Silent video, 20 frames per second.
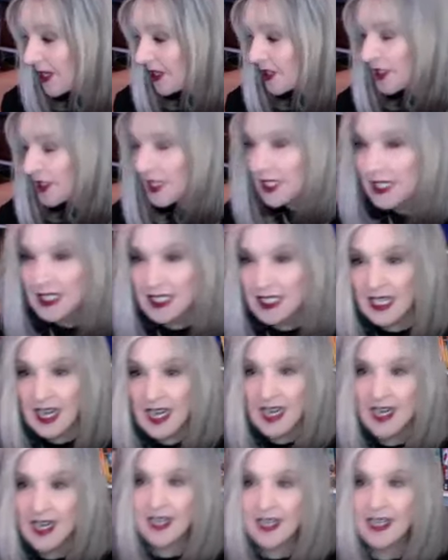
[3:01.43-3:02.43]

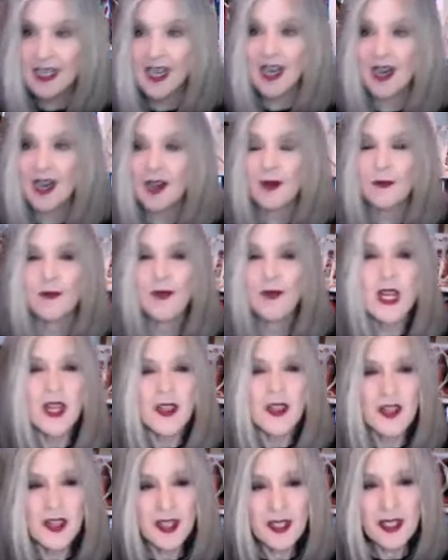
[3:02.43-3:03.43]
today.
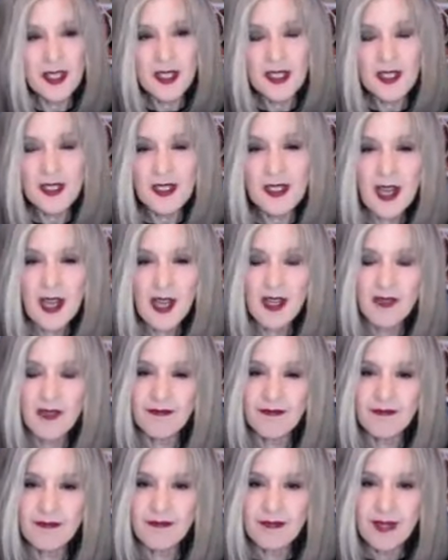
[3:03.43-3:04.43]
This is,
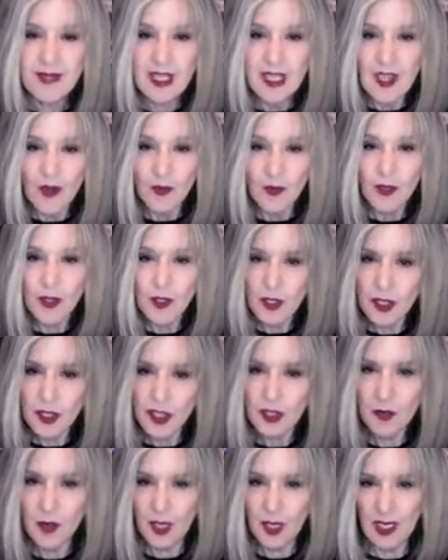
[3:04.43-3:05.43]
we
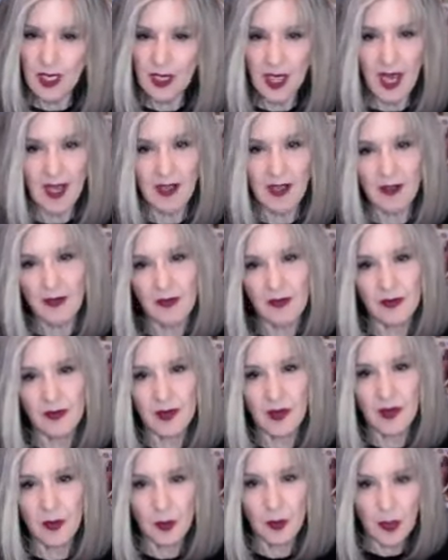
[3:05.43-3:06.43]
usually read a lot of
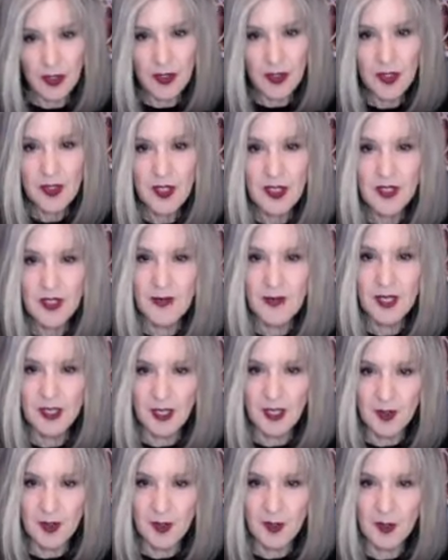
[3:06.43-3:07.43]
thrillers and
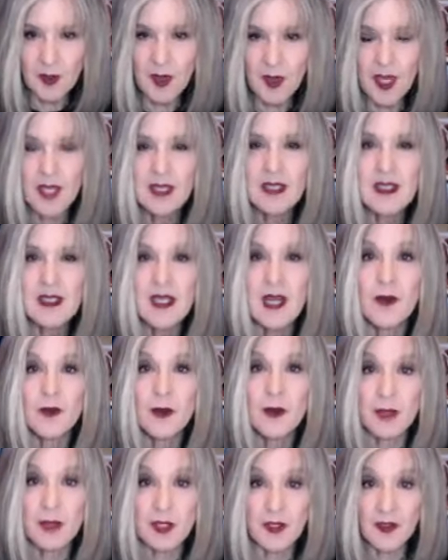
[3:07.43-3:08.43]
domestic suspense and
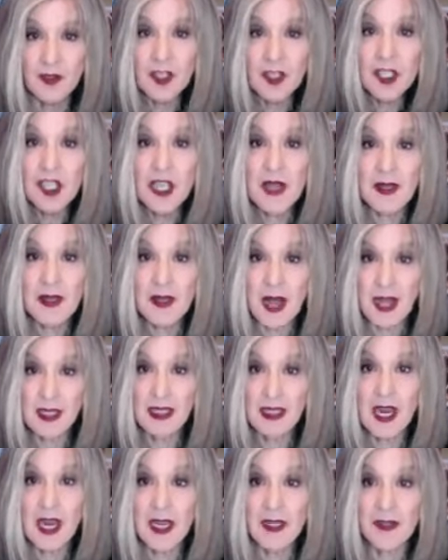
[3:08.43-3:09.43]
women's fiction, that
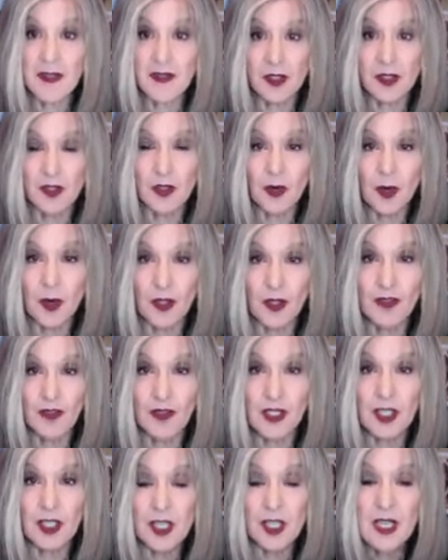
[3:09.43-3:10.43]
kind of historical
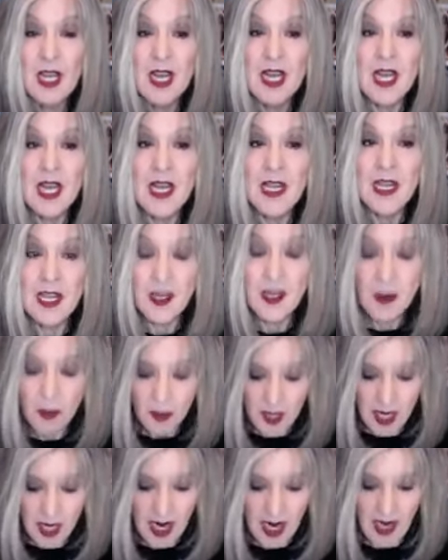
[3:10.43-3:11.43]
fiction. Here
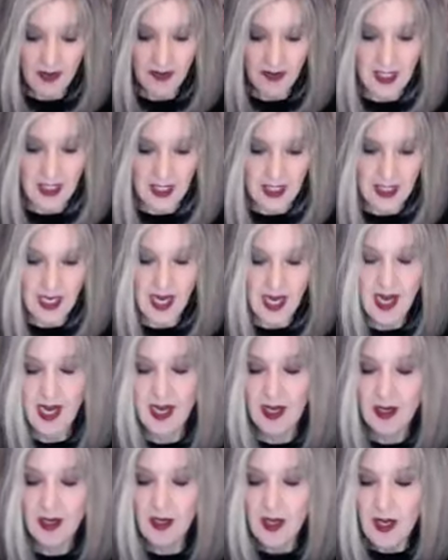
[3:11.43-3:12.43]
we have
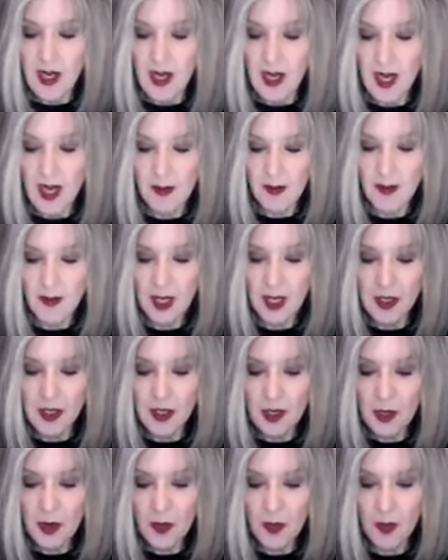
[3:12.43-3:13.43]
today a
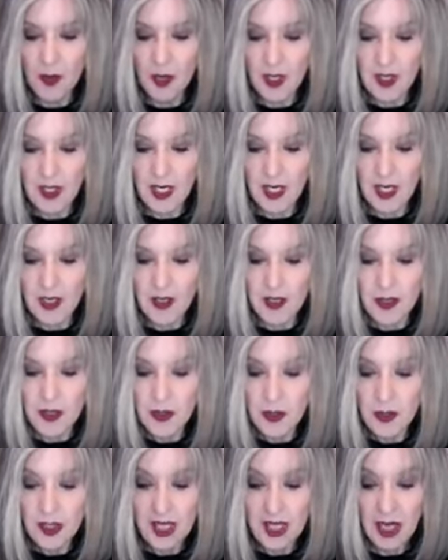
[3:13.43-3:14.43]
new book, a
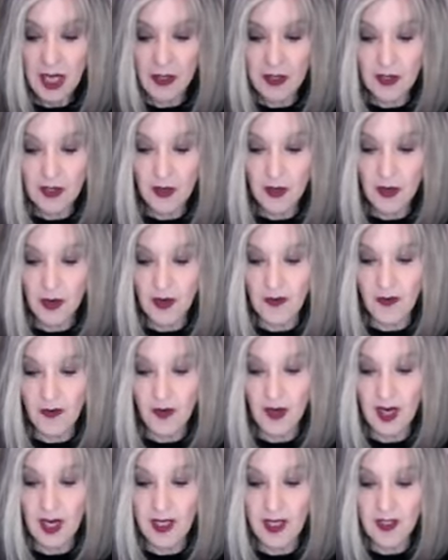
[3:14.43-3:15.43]
new territory
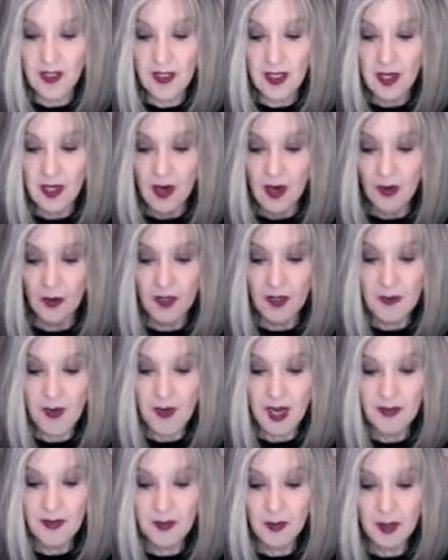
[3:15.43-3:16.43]
for us, which
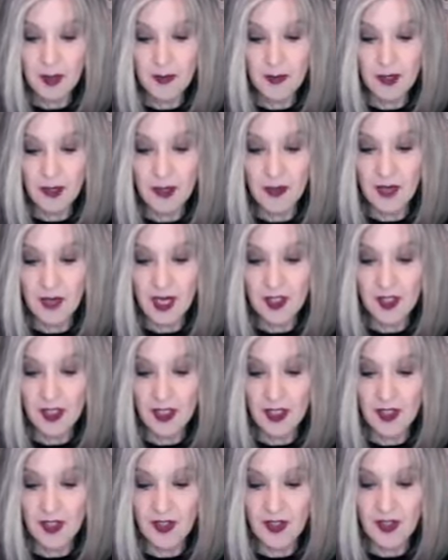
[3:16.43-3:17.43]
my computer has
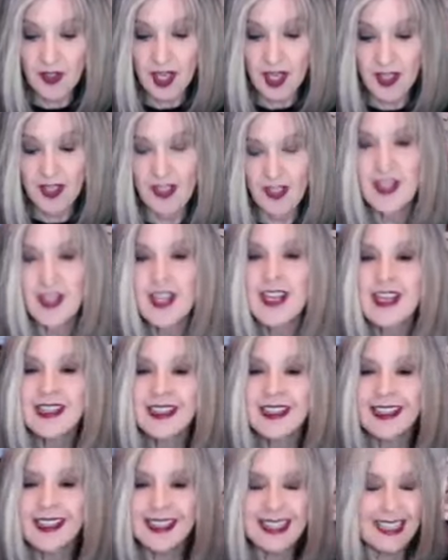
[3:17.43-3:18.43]
just decided to.
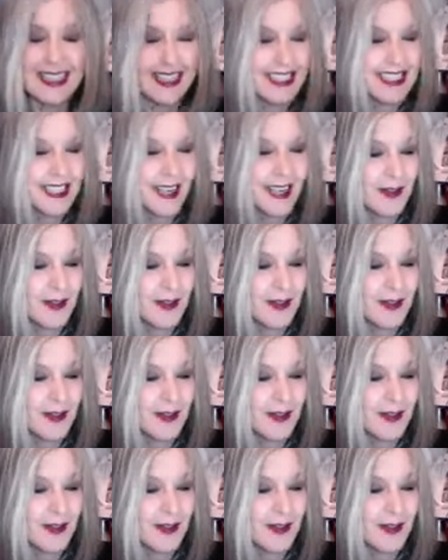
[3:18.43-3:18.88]
This is,